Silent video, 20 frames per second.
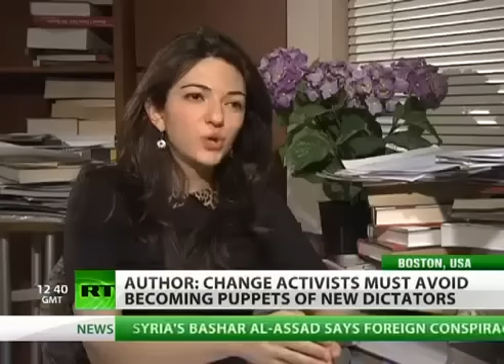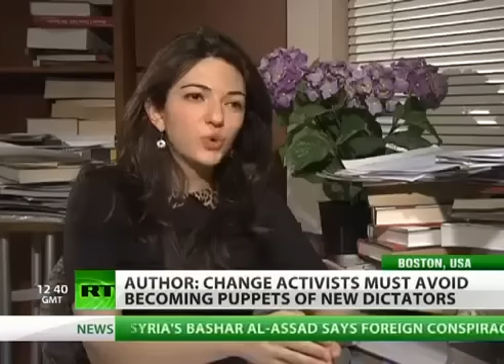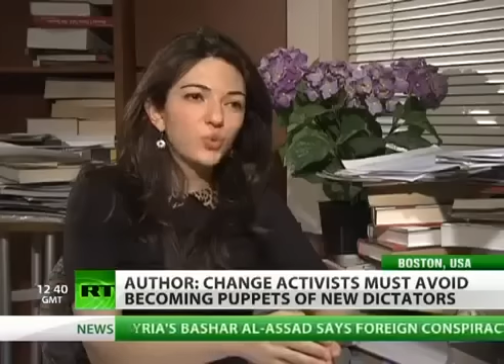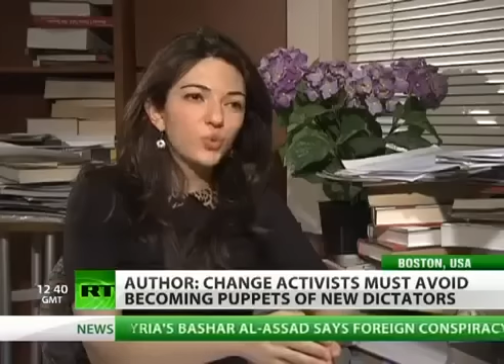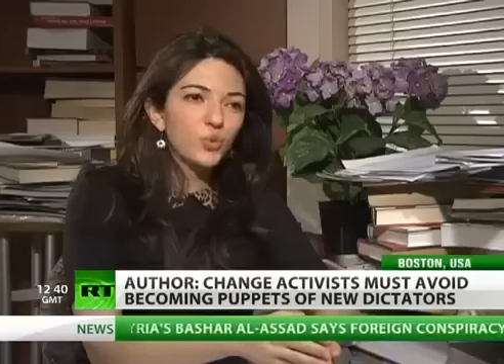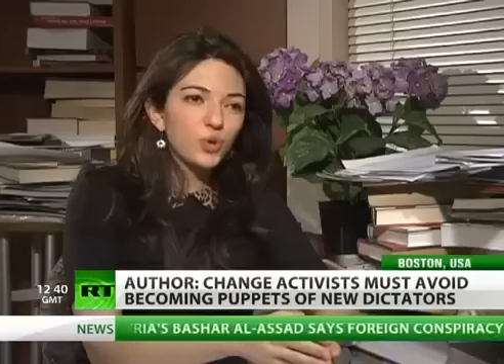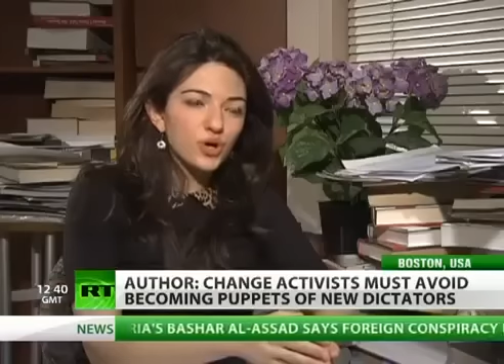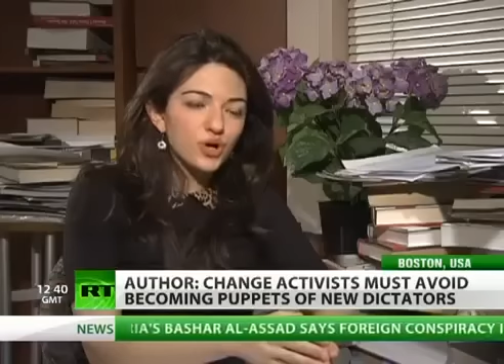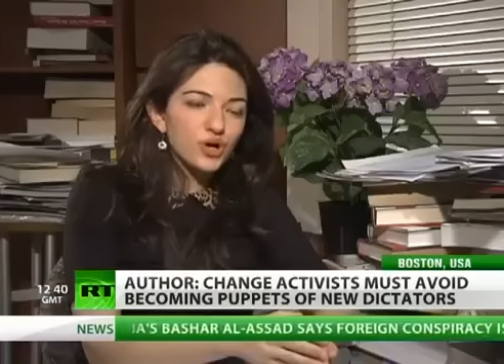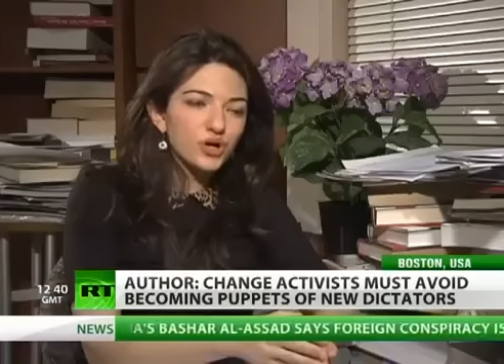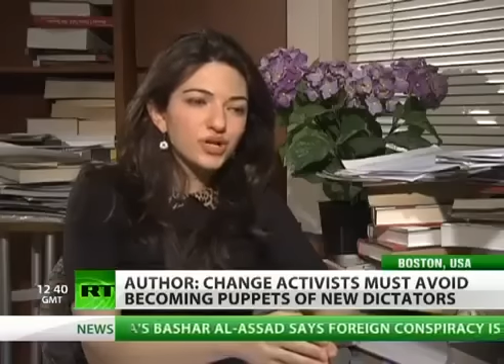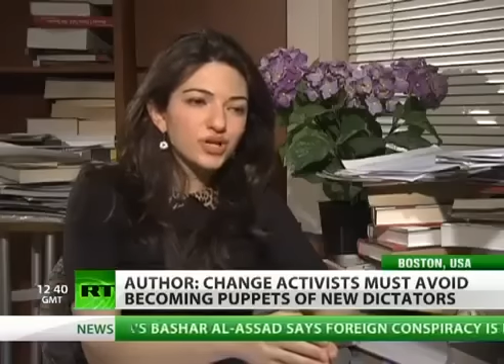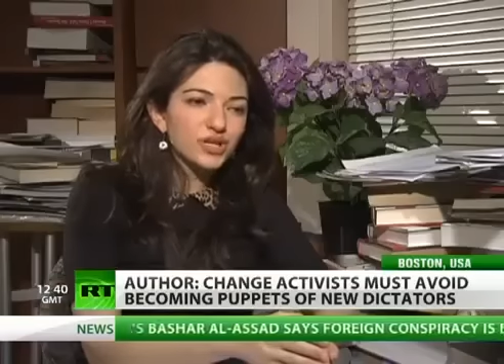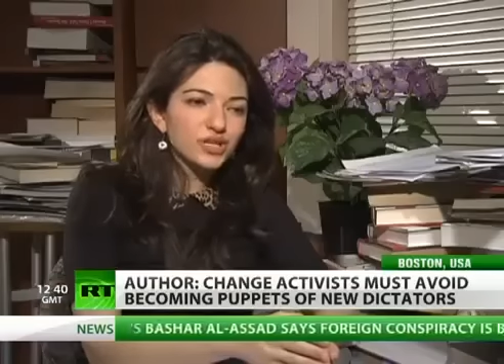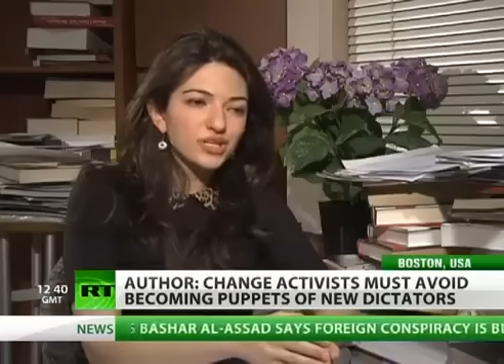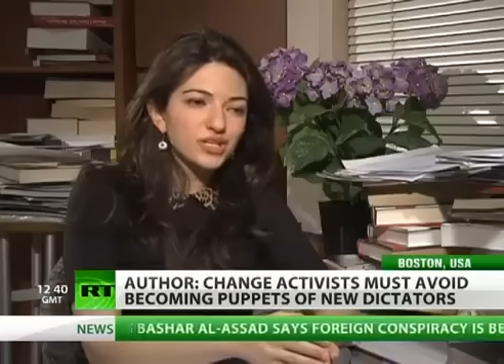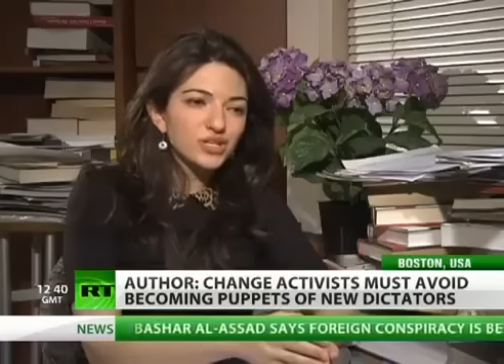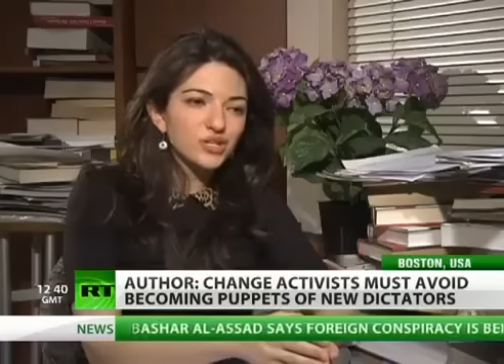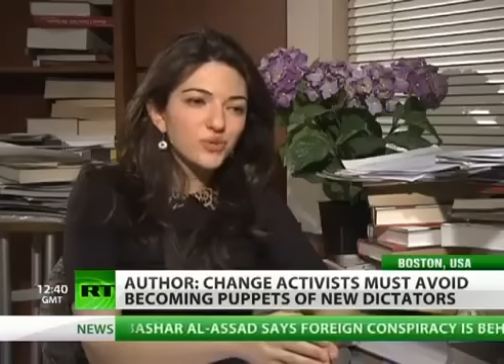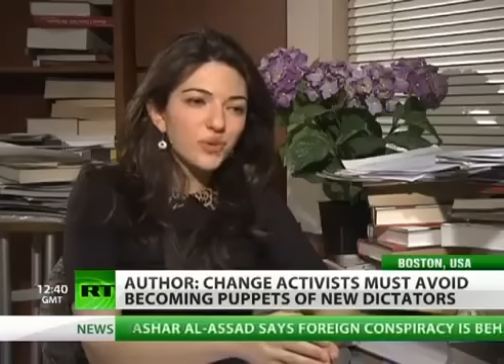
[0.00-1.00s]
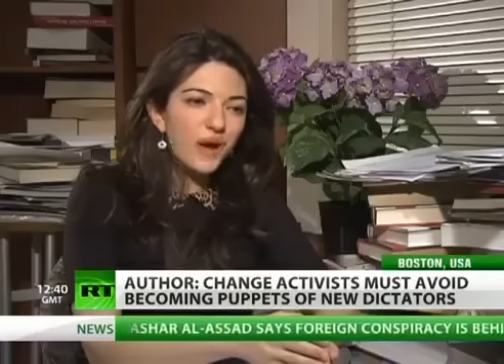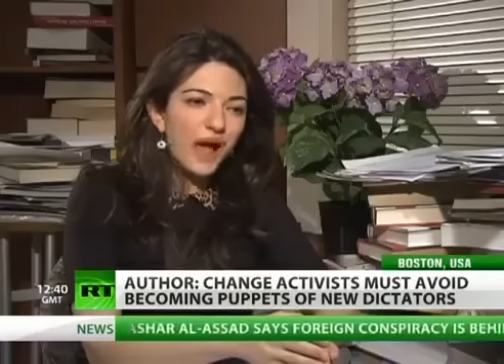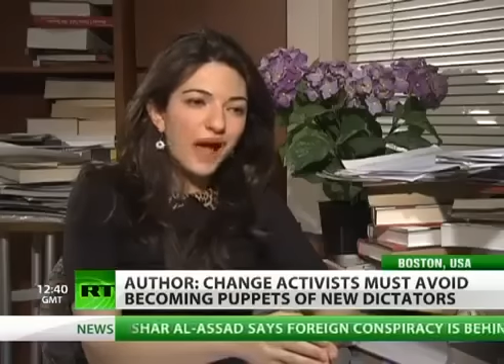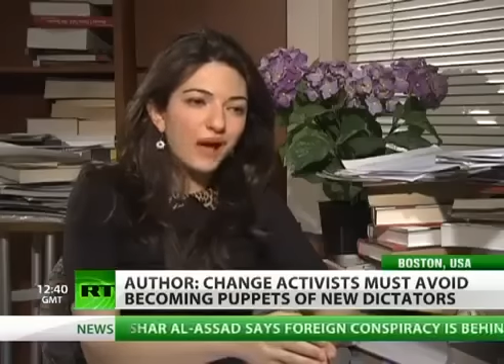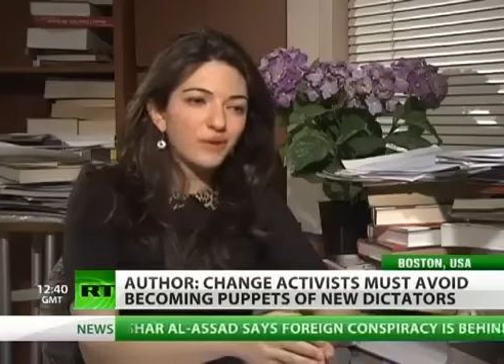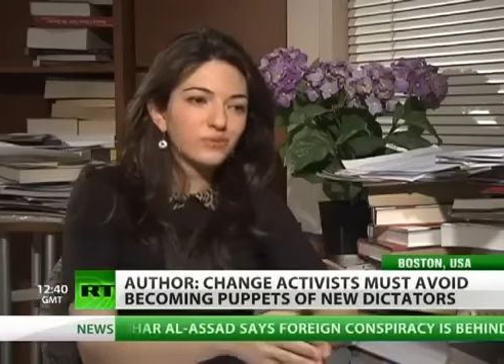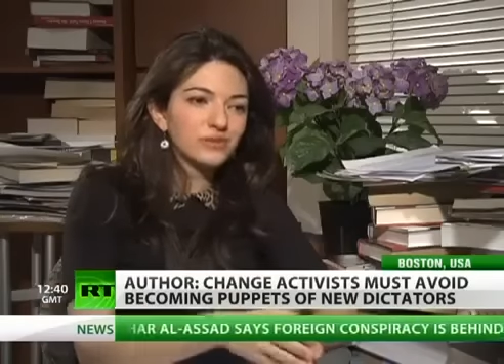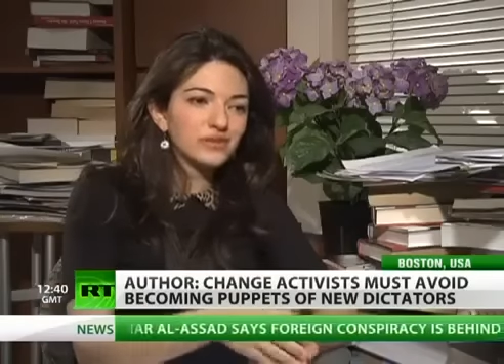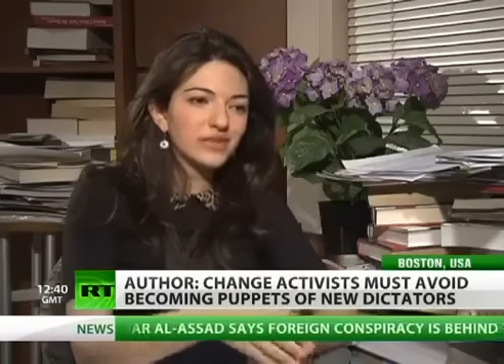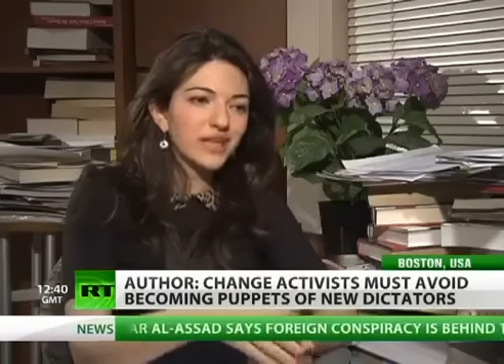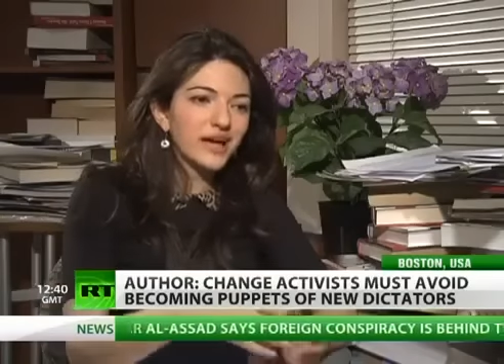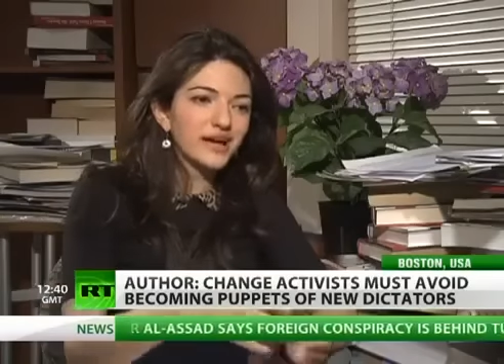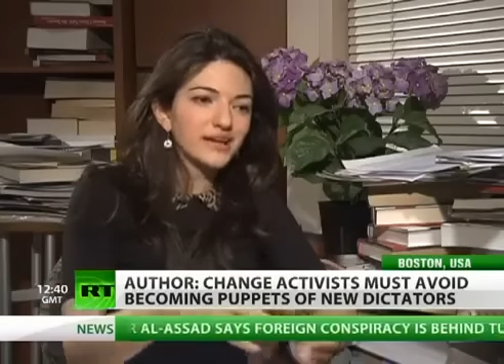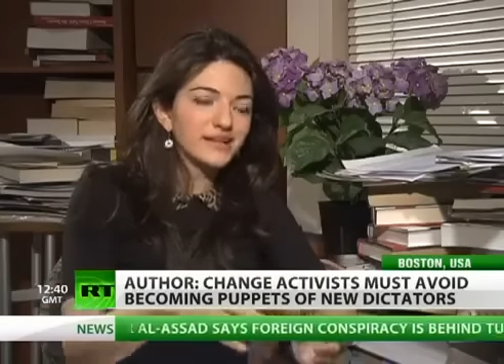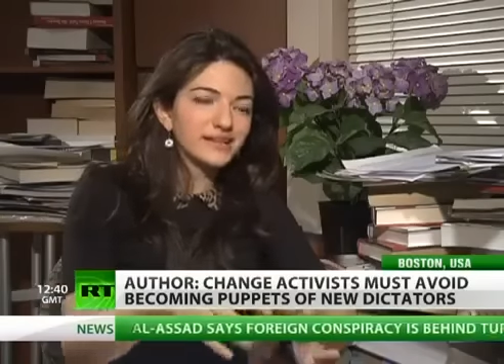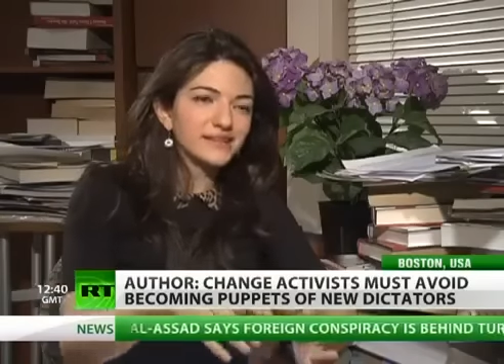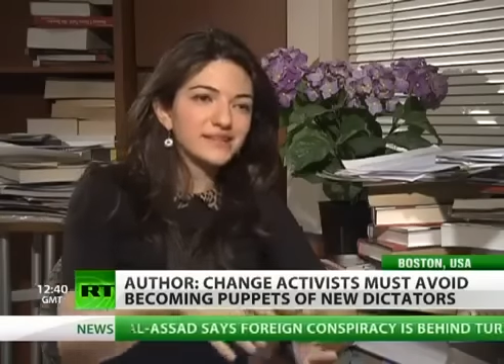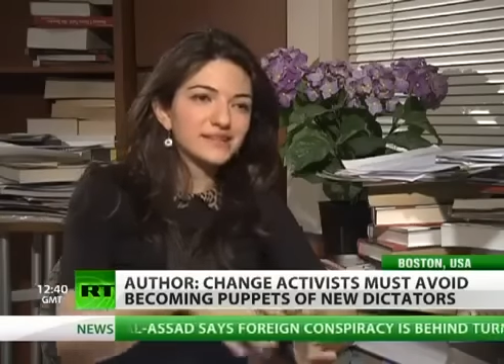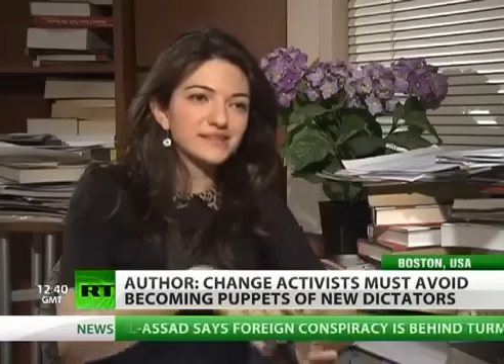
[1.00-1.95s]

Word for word: your work, you outlined